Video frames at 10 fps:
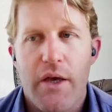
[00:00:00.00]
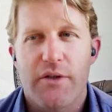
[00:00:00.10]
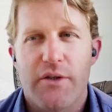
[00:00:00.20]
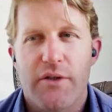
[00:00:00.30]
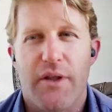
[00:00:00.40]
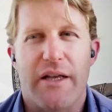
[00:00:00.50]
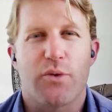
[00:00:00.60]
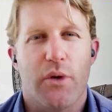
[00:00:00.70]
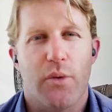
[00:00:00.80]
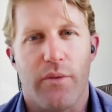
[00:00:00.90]
So
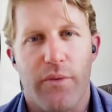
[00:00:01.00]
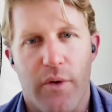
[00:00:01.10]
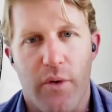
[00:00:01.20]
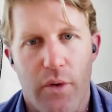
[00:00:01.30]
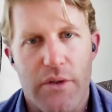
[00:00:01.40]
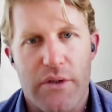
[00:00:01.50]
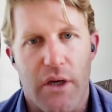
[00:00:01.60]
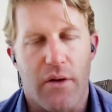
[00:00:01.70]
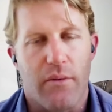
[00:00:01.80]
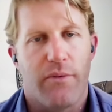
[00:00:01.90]
that's really what Findora is
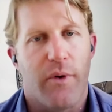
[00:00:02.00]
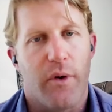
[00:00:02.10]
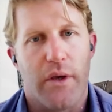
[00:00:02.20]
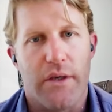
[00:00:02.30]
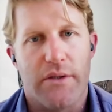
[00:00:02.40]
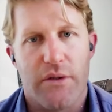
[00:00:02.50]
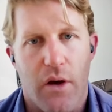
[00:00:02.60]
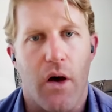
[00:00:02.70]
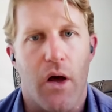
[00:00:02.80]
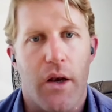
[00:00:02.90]
kind of focused
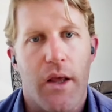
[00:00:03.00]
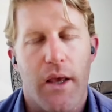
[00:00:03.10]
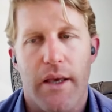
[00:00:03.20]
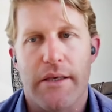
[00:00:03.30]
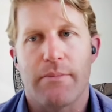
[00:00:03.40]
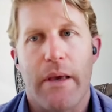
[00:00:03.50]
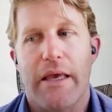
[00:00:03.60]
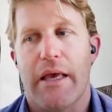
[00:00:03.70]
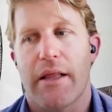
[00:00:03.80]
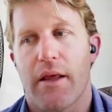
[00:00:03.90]
on, is
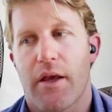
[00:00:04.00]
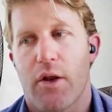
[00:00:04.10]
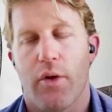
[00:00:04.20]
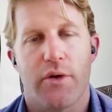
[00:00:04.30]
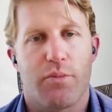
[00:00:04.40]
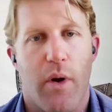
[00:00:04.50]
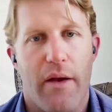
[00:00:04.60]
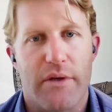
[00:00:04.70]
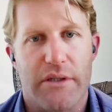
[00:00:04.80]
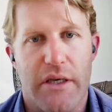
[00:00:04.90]
making, those
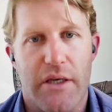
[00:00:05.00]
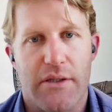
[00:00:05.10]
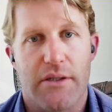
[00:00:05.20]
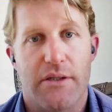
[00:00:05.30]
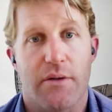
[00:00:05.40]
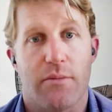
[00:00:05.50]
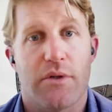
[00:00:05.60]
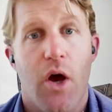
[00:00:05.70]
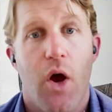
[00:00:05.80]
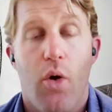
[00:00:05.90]
privacy
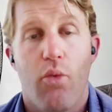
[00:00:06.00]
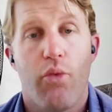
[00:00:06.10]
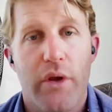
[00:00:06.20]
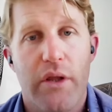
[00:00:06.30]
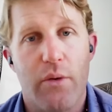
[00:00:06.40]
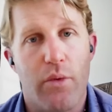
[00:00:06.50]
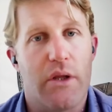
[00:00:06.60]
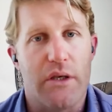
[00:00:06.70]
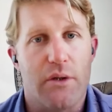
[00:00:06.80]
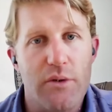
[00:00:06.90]
systems really,
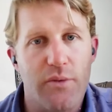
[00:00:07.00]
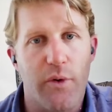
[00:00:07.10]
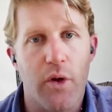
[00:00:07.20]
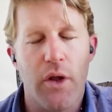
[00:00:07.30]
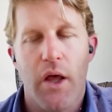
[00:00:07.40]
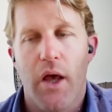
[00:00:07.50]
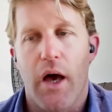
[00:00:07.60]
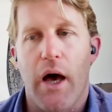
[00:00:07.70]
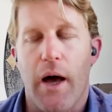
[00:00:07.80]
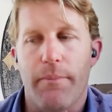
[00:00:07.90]
really useful,
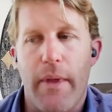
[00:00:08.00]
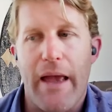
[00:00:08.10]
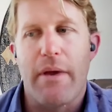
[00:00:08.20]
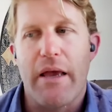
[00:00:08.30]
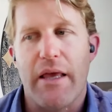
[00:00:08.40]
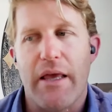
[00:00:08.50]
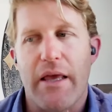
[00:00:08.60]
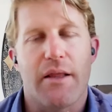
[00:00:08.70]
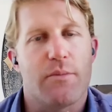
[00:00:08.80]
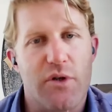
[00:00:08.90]
and making
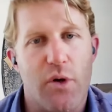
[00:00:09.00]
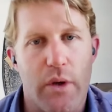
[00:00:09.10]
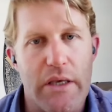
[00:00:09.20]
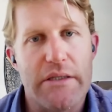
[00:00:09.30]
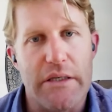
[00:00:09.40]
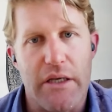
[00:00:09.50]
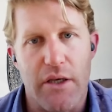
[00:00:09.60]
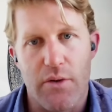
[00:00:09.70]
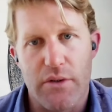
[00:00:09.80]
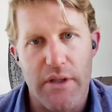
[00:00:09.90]
them so easy to
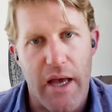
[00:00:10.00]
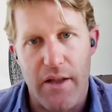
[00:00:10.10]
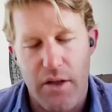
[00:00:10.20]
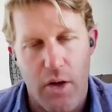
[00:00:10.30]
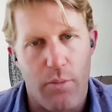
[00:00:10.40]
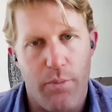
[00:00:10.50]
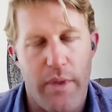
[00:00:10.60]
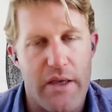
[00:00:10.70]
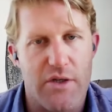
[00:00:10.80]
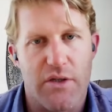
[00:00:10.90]
use that,
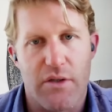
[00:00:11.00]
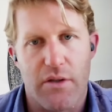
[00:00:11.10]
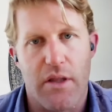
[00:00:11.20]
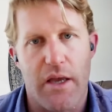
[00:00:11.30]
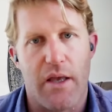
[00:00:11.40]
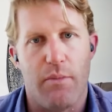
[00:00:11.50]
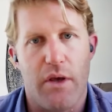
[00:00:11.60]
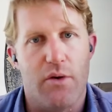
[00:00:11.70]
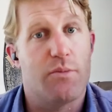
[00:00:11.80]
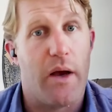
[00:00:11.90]
they can be used